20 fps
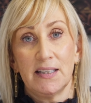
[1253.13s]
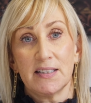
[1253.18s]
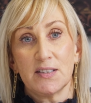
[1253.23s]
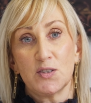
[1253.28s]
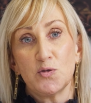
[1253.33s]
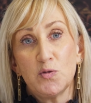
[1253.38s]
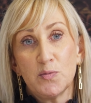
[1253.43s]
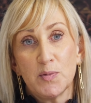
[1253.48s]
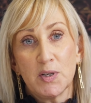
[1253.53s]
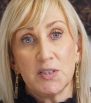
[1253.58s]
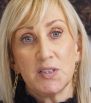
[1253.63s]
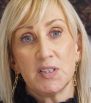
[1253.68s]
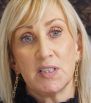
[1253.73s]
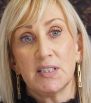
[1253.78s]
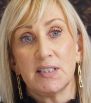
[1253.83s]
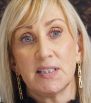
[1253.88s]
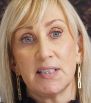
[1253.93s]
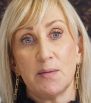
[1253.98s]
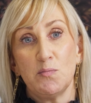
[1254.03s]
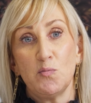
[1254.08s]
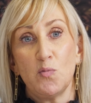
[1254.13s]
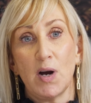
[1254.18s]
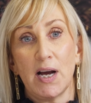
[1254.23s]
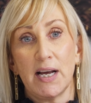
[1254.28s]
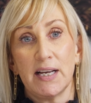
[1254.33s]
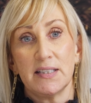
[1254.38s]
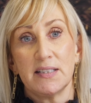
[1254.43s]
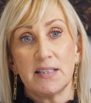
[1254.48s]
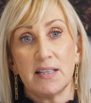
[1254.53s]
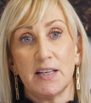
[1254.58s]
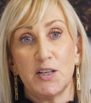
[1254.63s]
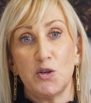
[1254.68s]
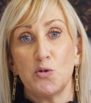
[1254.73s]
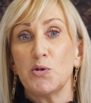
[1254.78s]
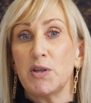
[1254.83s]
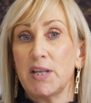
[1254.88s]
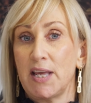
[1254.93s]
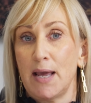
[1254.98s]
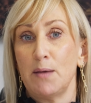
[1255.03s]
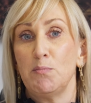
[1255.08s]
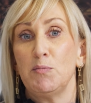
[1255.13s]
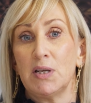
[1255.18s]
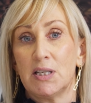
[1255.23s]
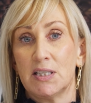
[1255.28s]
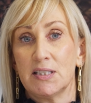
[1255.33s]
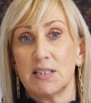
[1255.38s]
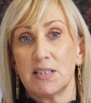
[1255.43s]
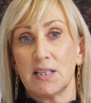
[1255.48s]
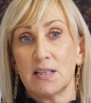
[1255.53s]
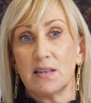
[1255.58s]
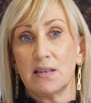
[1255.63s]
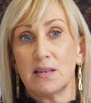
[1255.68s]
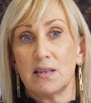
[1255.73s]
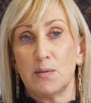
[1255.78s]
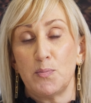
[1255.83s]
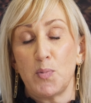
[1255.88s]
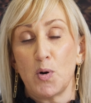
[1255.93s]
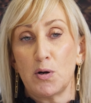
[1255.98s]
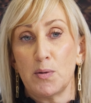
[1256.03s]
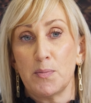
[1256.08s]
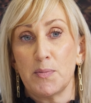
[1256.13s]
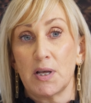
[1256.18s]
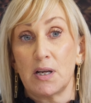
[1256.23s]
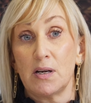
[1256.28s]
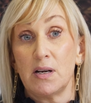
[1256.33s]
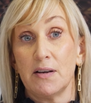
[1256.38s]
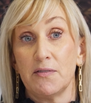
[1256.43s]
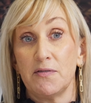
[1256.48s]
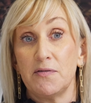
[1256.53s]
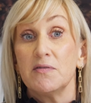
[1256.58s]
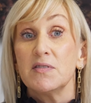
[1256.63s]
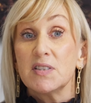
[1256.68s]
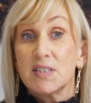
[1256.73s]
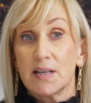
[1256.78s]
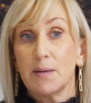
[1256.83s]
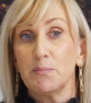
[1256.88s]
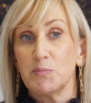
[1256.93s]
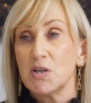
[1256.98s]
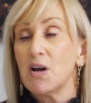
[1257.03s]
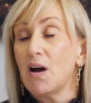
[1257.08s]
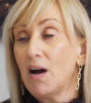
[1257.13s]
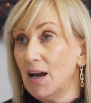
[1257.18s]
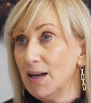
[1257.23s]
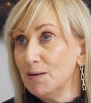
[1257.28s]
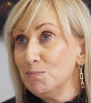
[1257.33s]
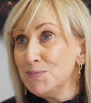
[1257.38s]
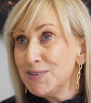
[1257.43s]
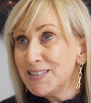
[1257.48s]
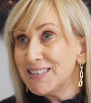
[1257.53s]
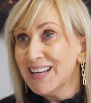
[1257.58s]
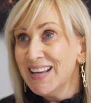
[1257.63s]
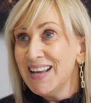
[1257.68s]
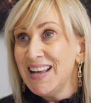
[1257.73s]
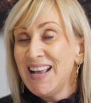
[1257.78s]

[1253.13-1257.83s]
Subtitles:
It's almost in some ways that you're the ambulance at the bottom of the cliff sometimes.